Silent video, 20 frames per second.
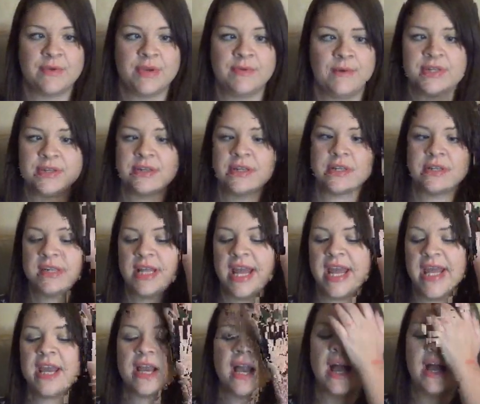We went to the
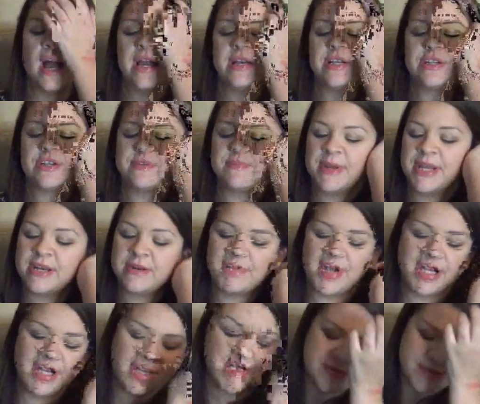lake. I just painted
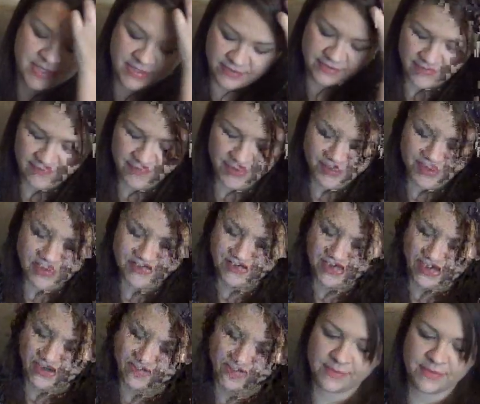my nails like 3 or 4 days
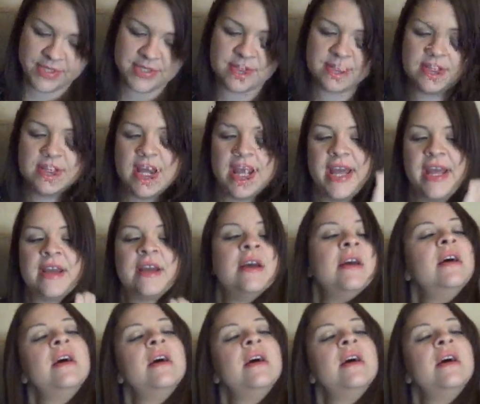ago. We went to the lake.